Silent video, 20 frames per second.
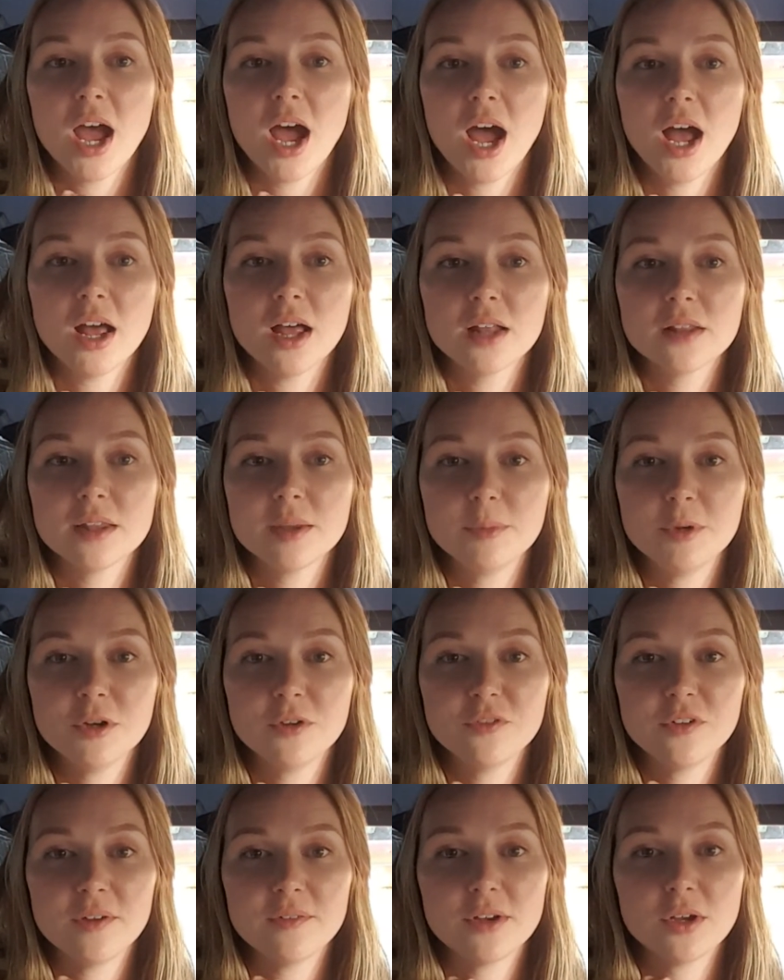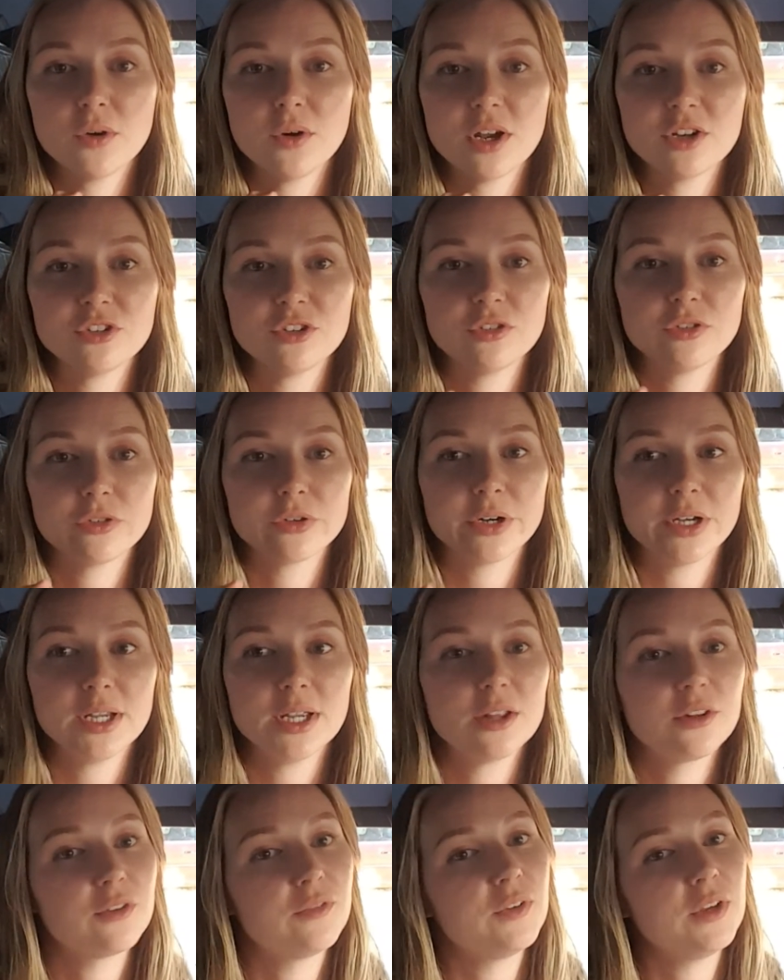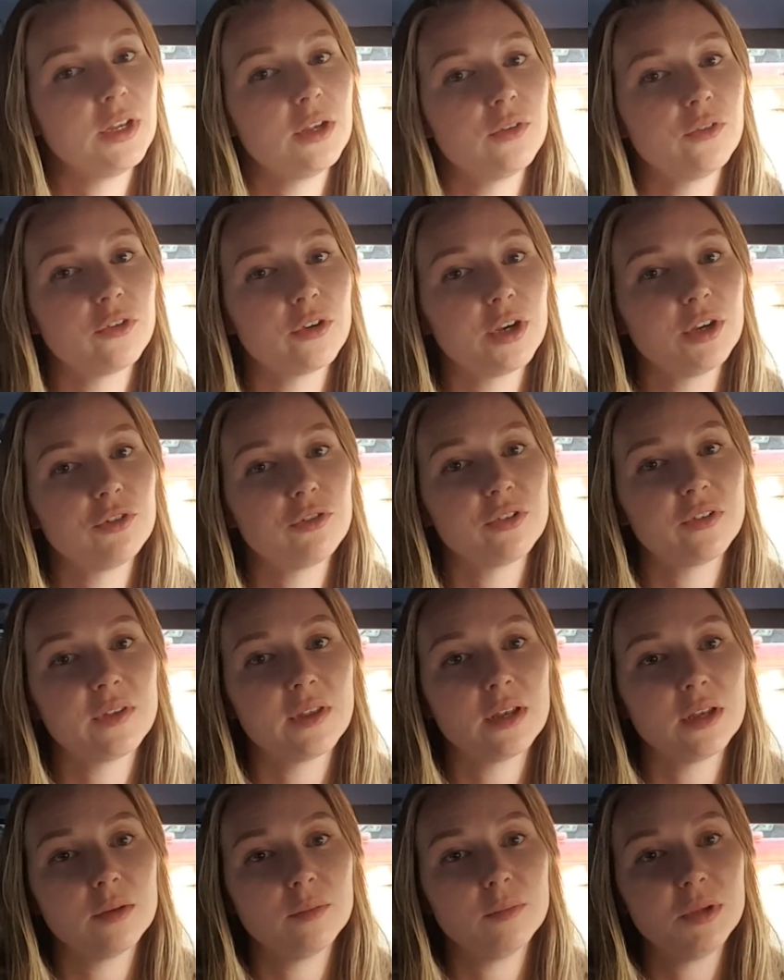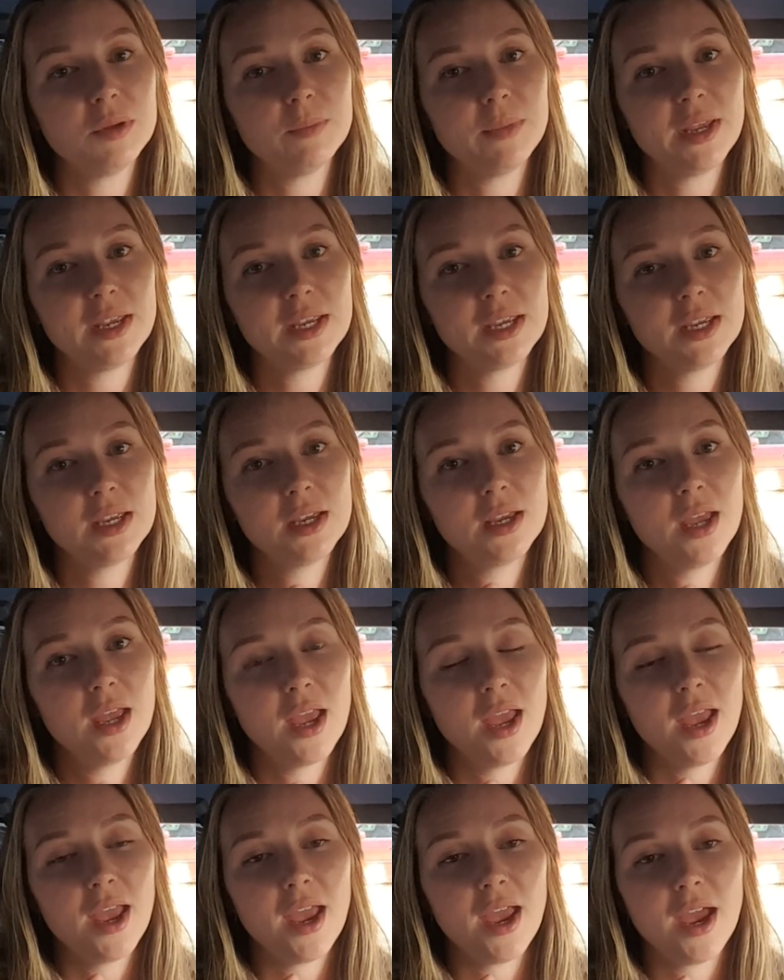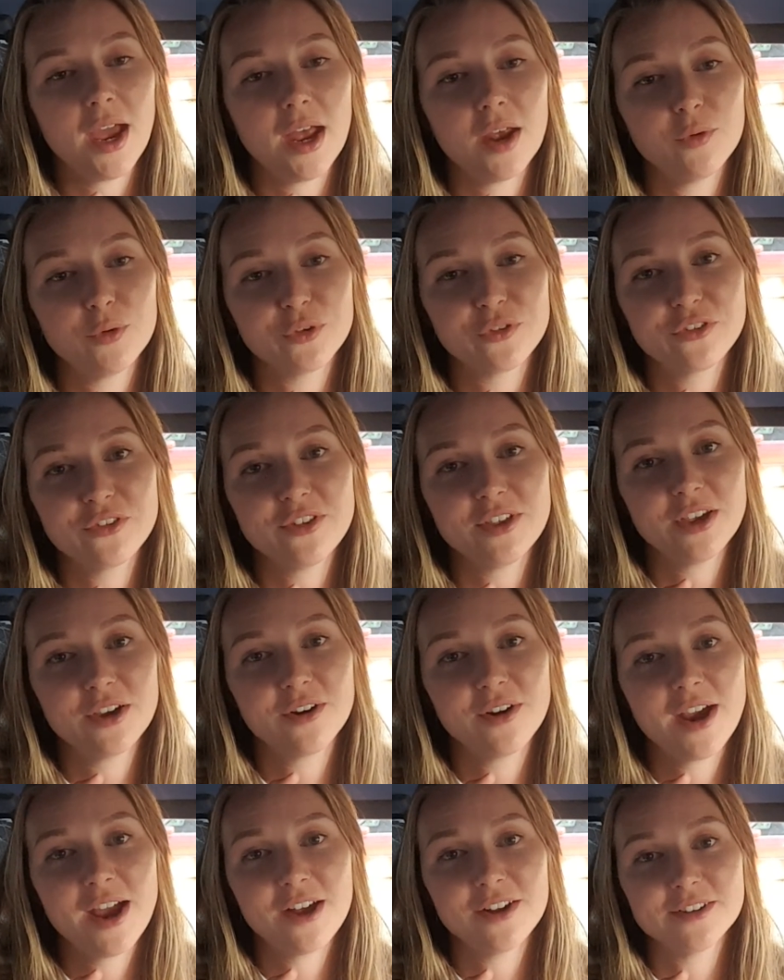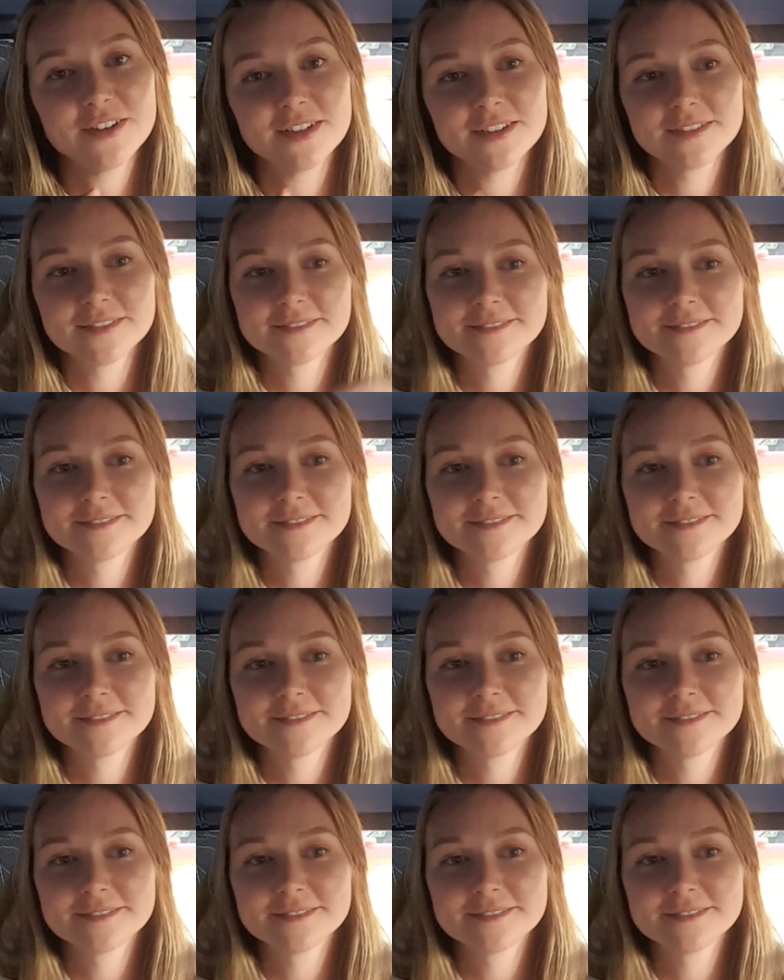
Let me know if you have any questions or any other videos you're interested in me making, and we'll see you around.